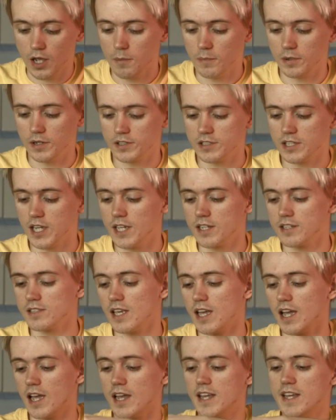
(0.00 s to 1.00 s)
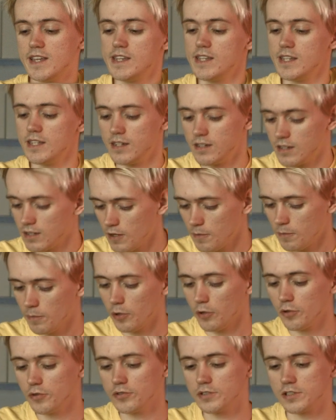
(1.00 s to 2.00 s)
But it takes air in,
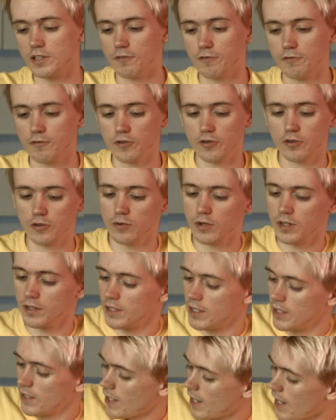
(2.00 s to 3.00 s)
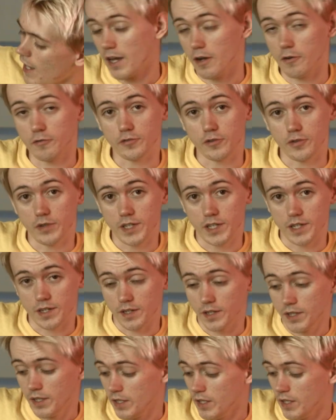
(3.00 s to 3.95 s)
pulls it through, and then out through here.